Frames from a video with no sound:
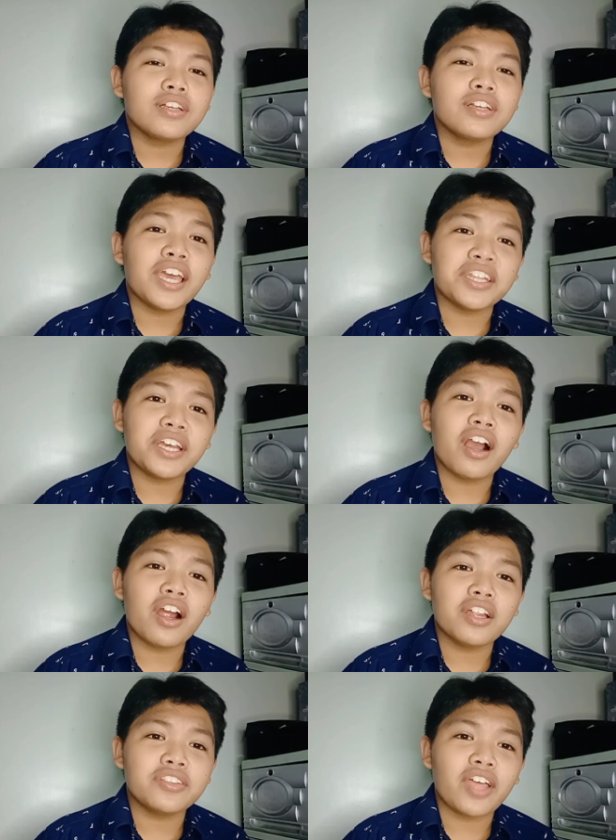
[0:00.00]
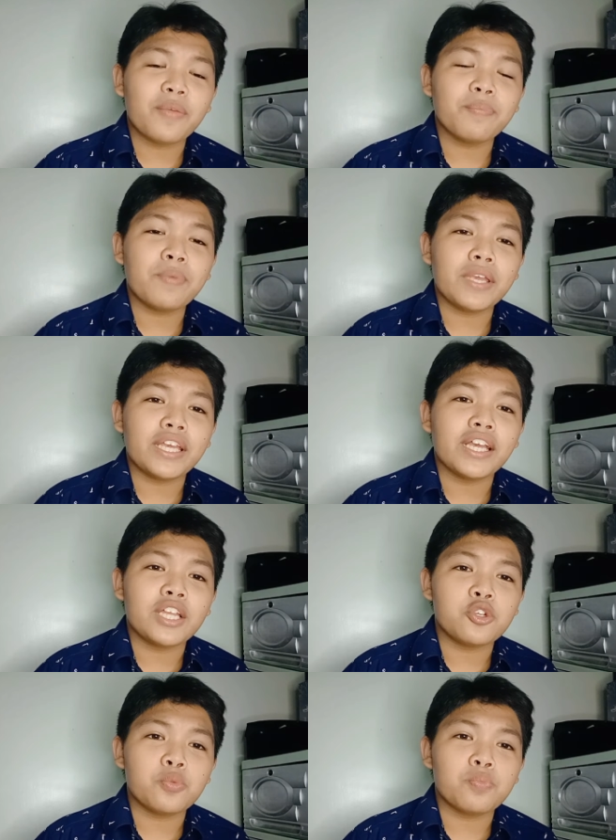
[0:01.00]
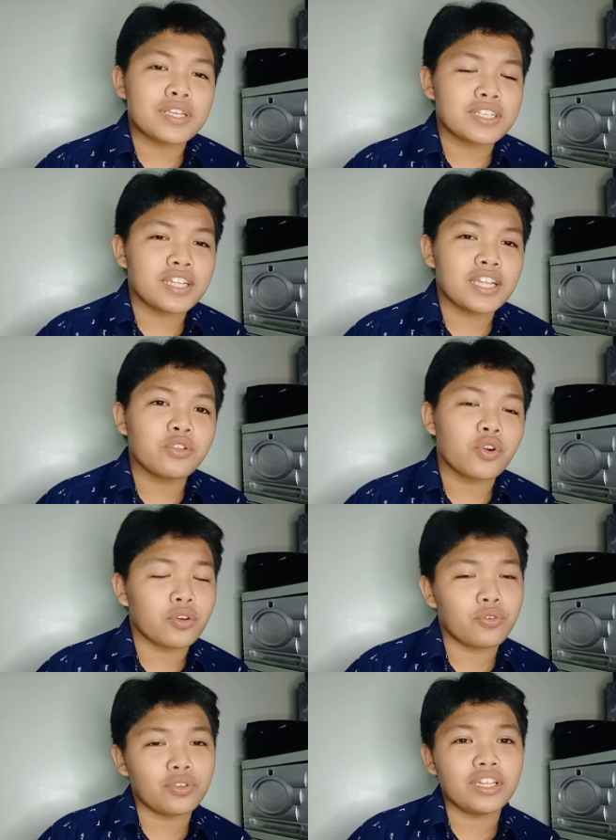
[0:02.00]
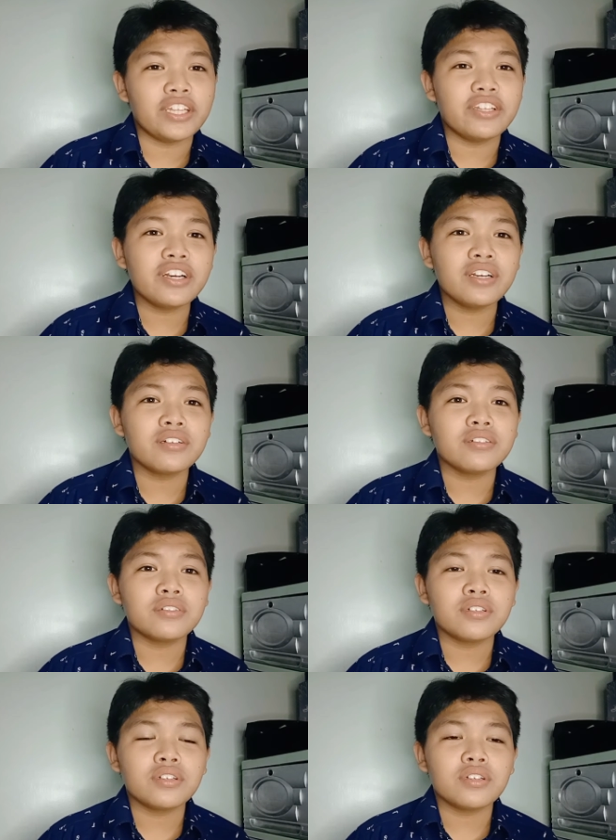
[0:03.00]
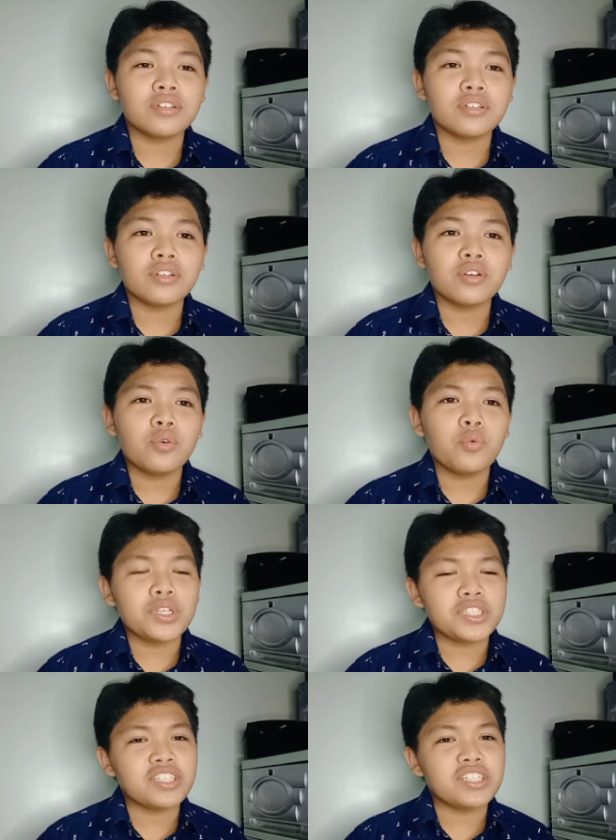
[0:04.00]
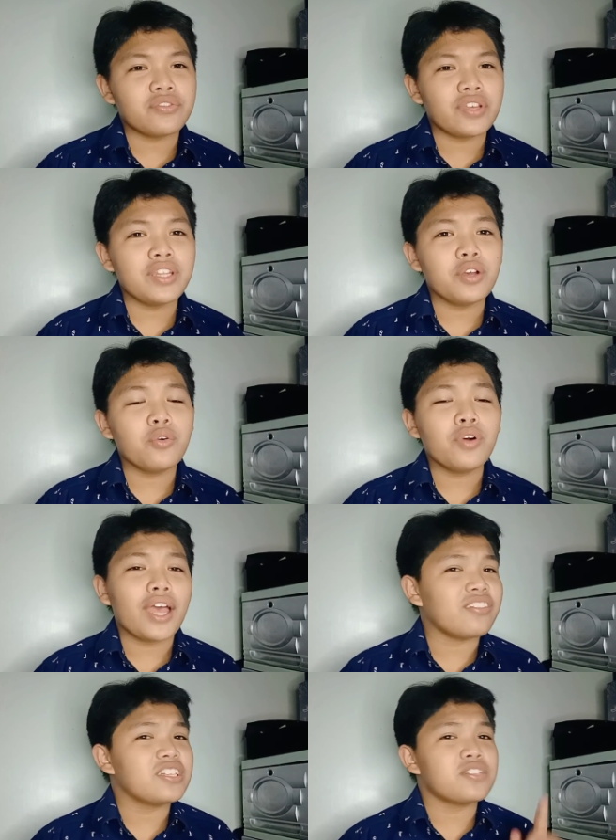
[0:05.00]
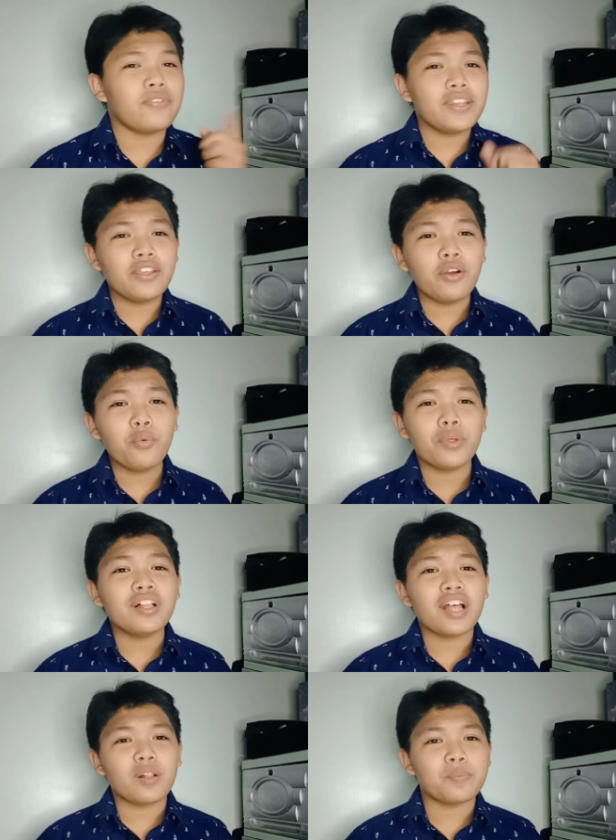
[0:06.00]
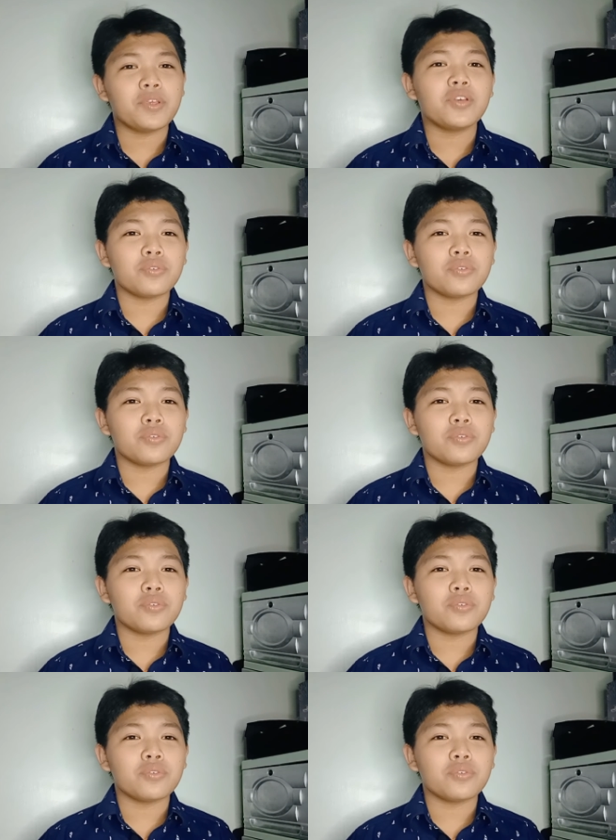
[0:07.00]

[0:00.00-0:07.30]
Getting a hard time picking a new president or a good leader? Watch this video and this video will help you.